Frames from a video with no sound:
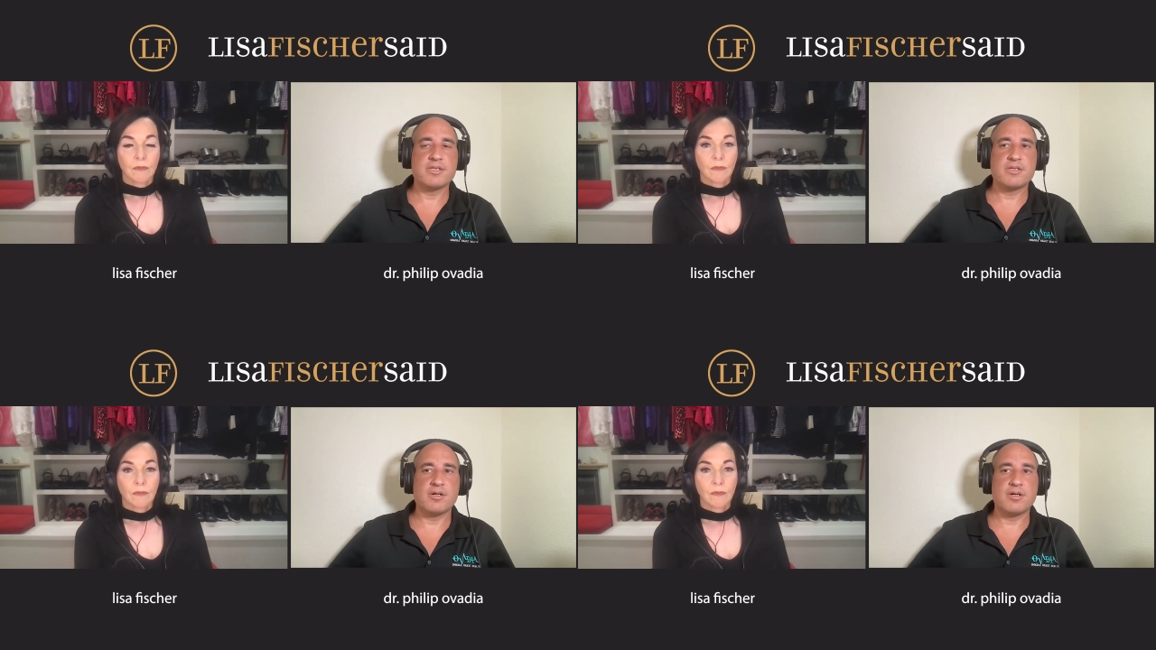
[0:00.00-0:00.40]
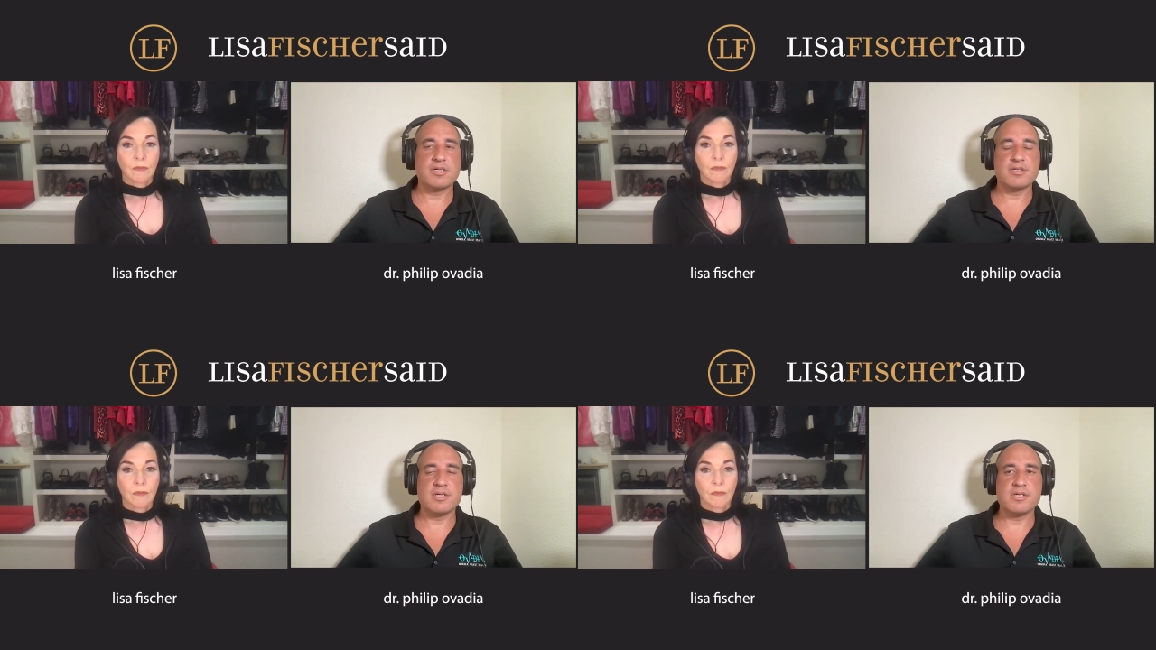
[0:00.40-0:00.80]
Speaker 1: to heart
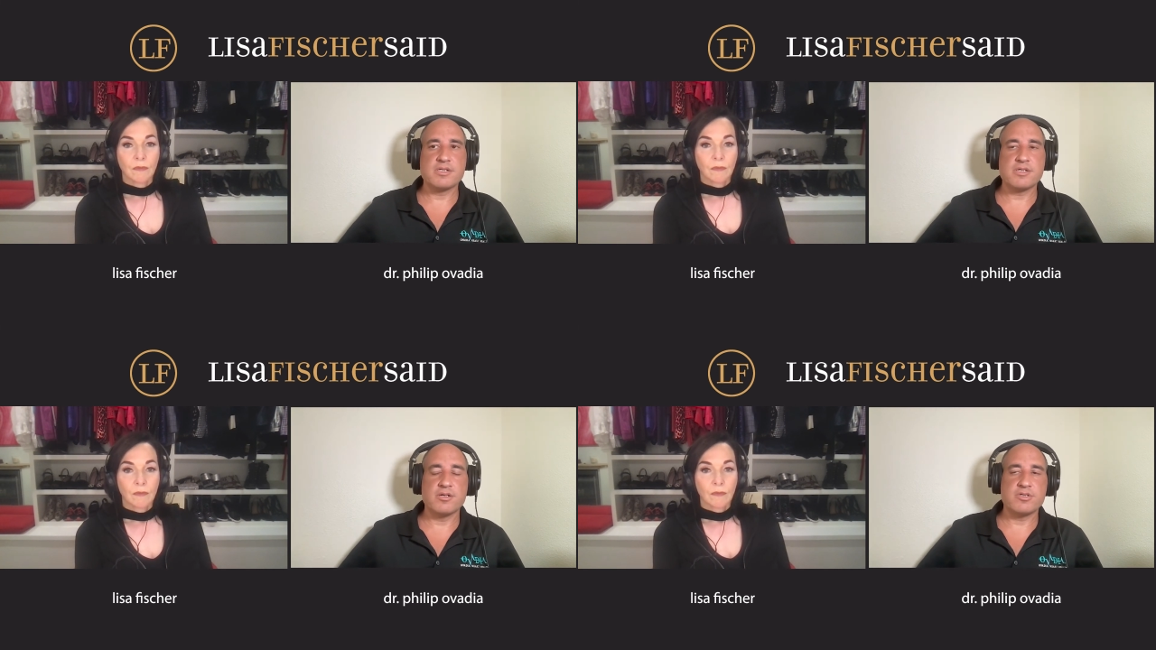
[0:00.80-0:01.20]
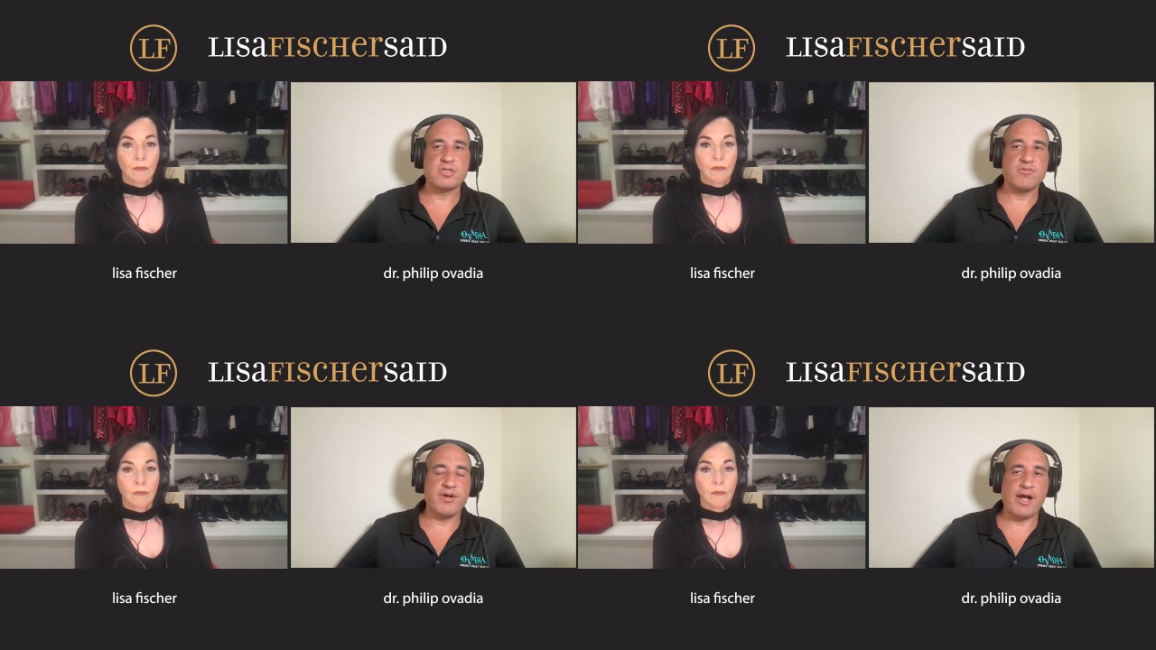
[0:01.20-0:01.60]
disease so
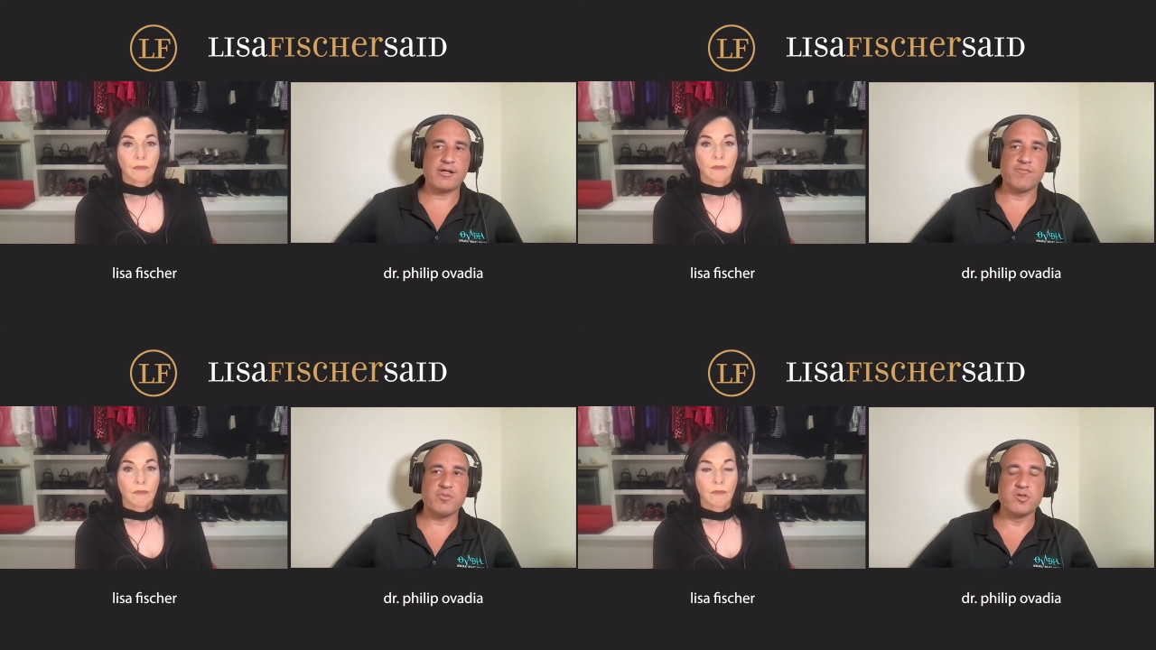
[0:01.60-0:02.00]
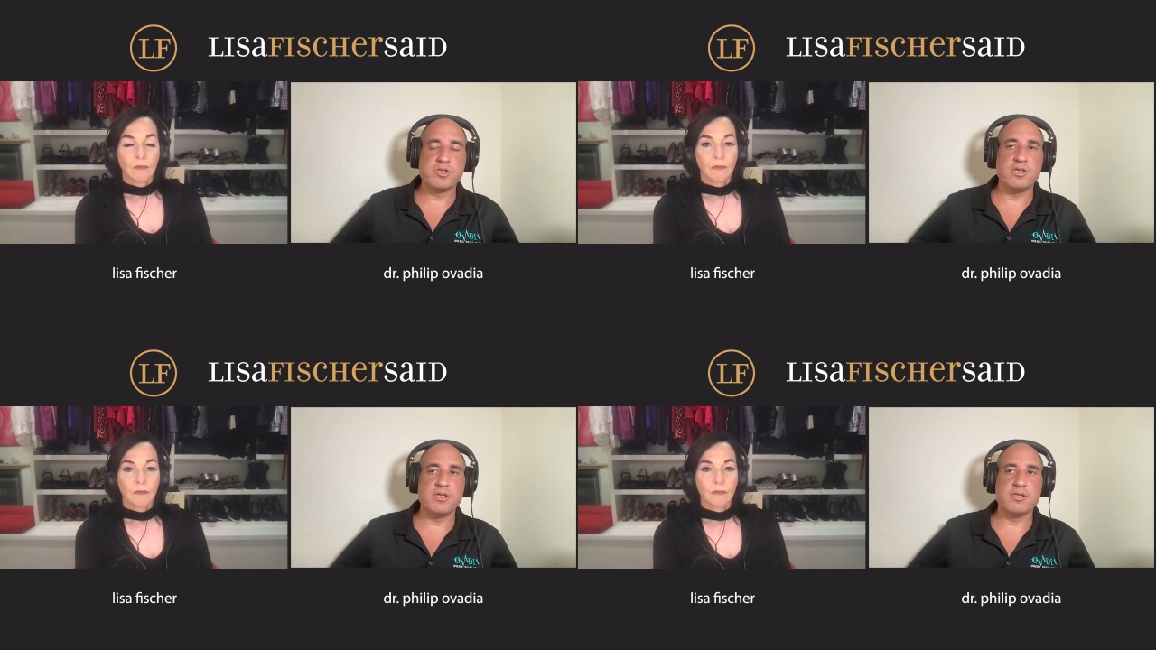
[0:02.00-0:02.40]
c-reactive
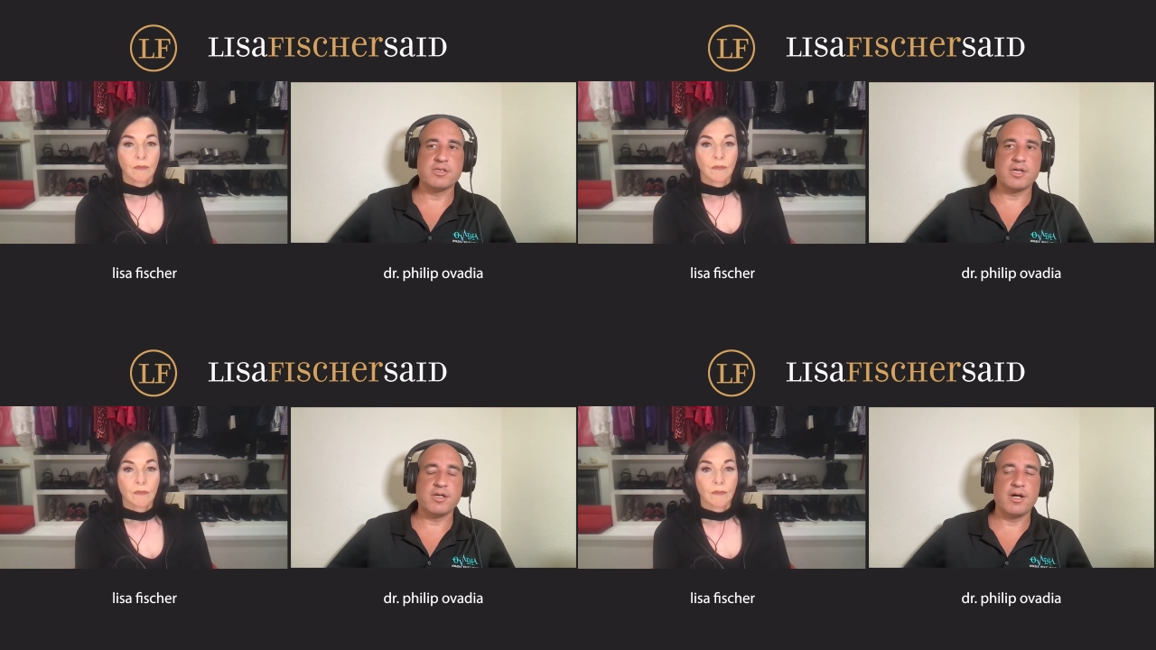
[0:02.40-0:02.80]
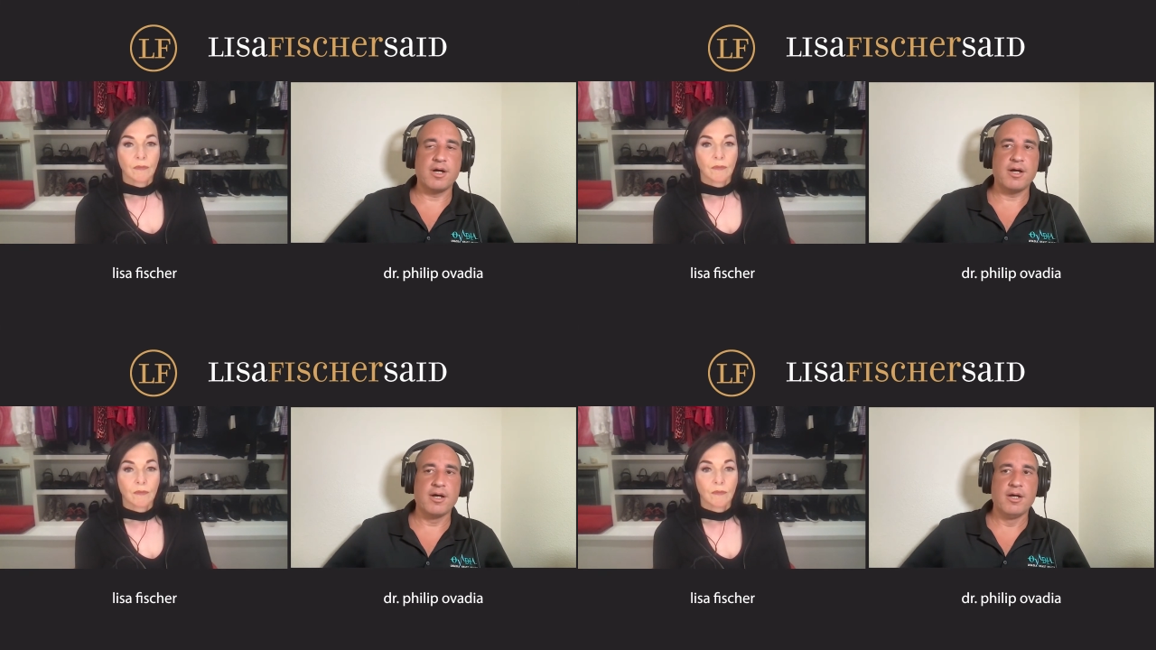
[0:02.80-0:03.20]
protein is a uh,